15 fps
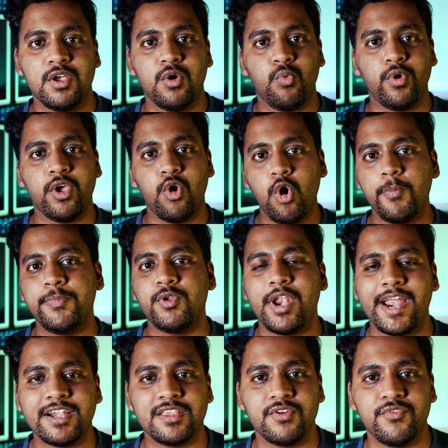We hope you
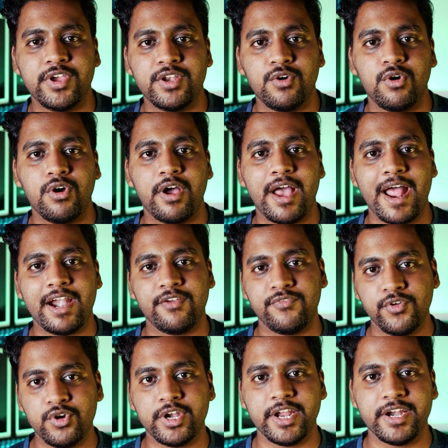liked the video, and if
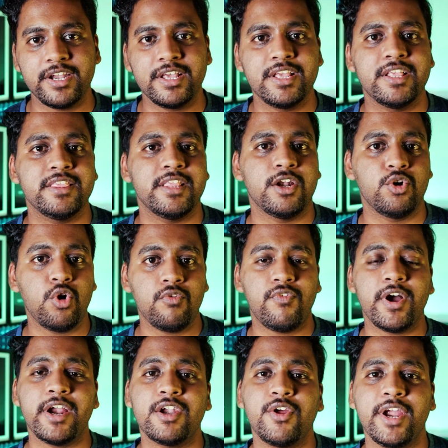you did, then don't
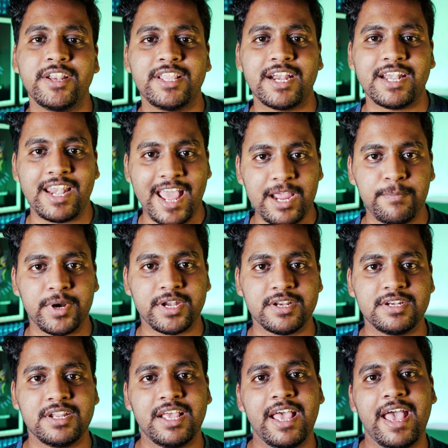forget to hit that like
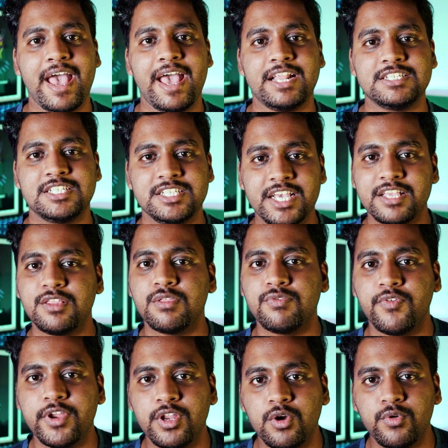button and share this
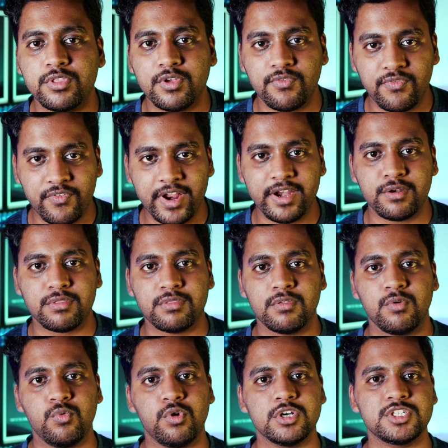video with your friends
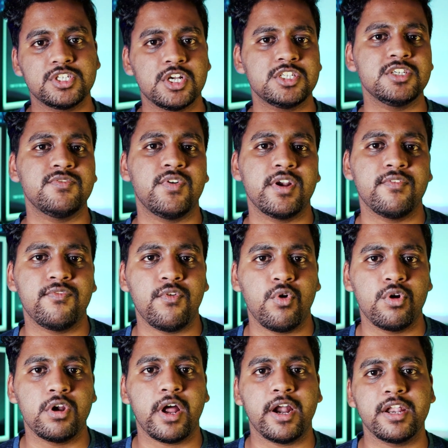who are searching for a
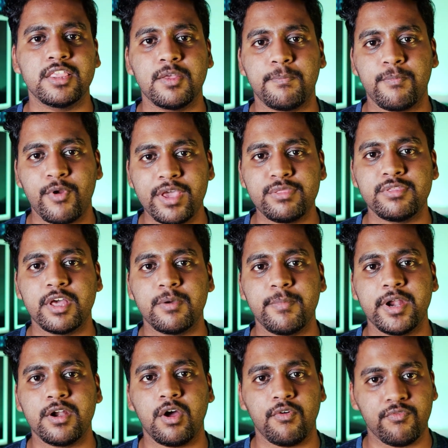phone under the price
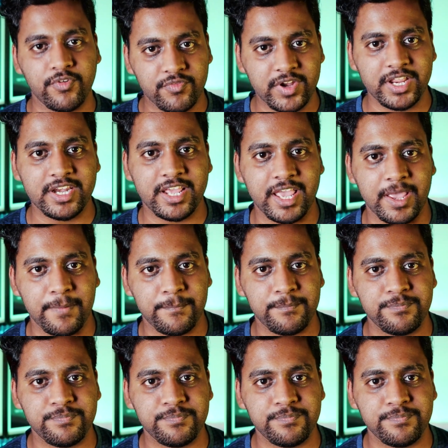segment of 15K.